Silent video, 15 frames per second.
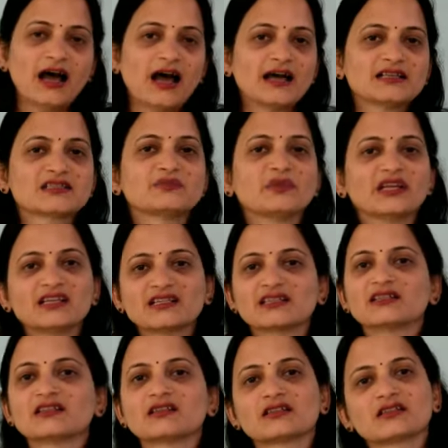As many
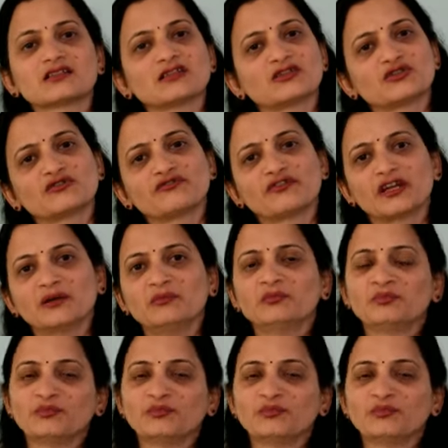sentences as you frame,